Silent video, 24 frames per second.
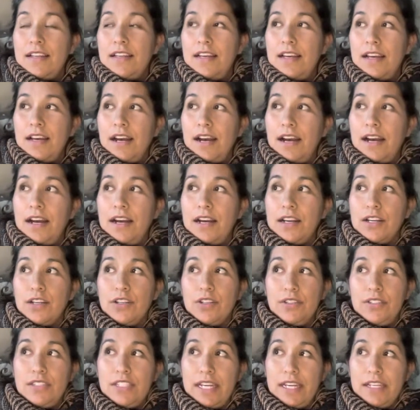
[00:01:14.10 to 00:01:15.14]
a
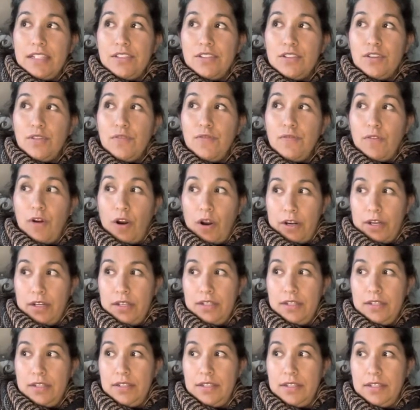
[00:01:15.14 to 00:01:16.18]
good day so far,
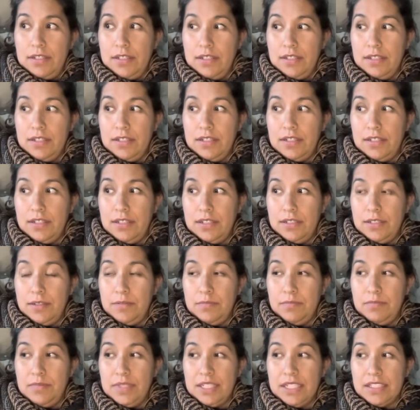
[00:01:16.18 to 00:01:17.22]

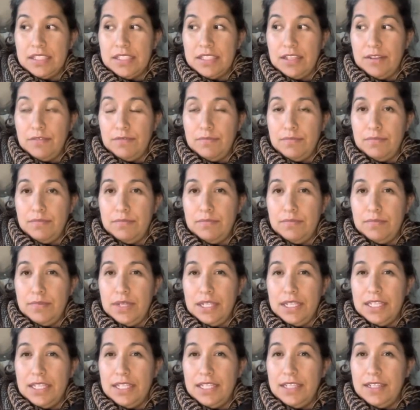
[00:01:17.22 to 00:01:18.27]
um, except
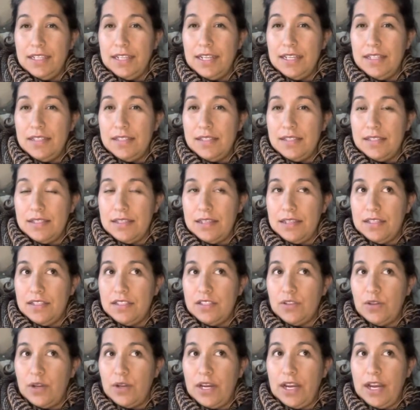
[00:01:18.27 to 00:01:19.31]
my kid got sick,
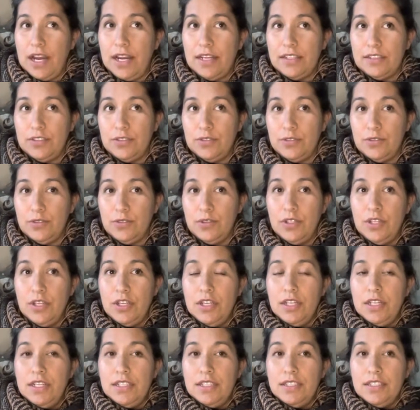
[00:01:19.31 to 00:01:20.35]
so I had to
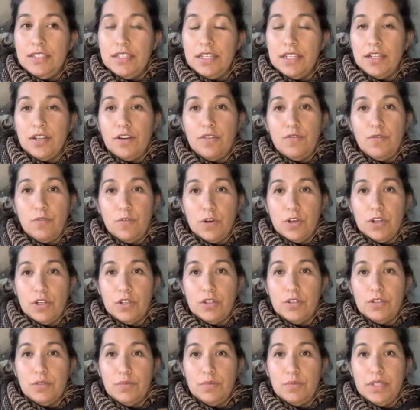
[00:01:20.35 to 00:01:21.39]
take off work
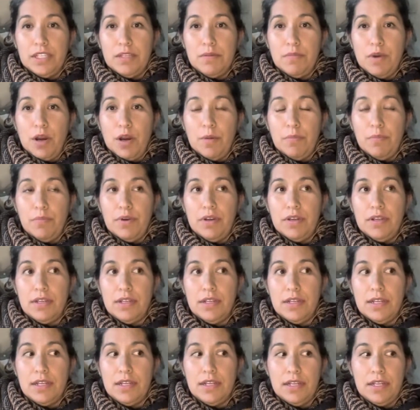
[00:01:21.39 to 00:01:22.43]
to pick him up
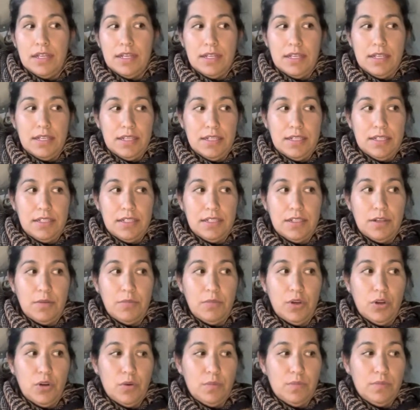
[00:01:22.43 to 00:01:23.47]
and come
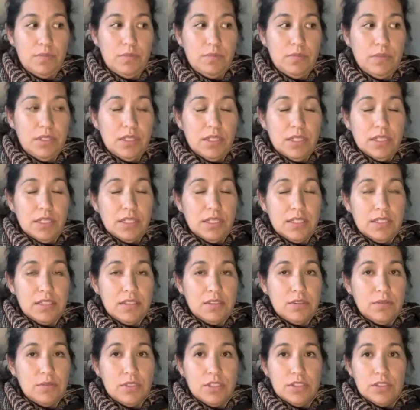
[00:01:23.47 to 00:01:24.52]
home. He's
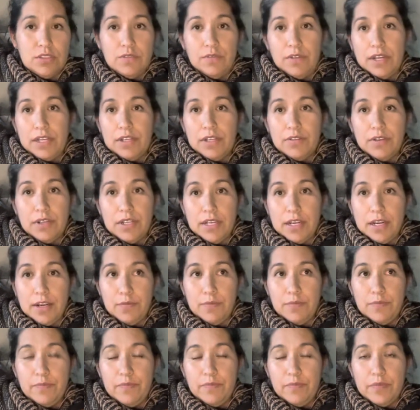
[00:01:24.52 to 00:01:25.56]
doing just fine right now,
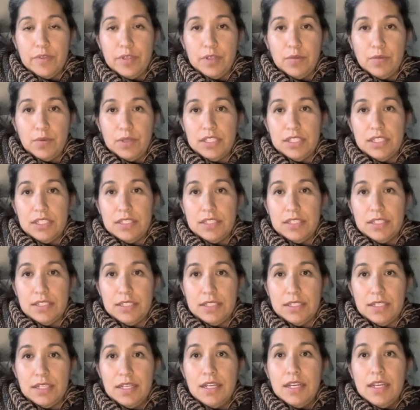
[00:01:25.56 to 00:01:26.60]

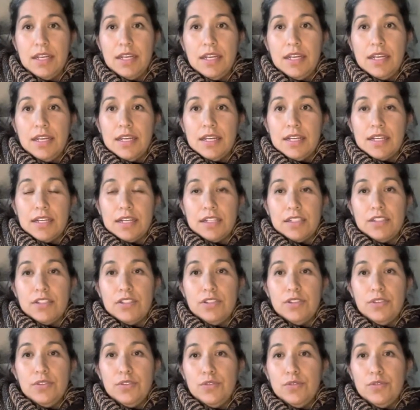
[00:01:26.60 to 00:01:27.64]
watching
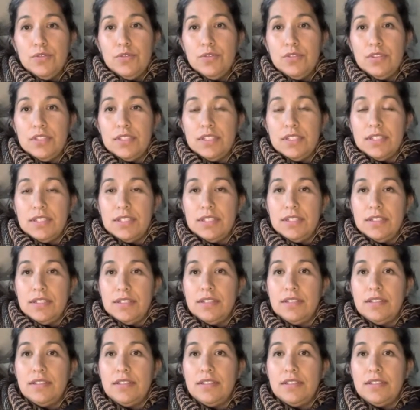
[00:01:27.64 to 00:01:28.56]
cartoons and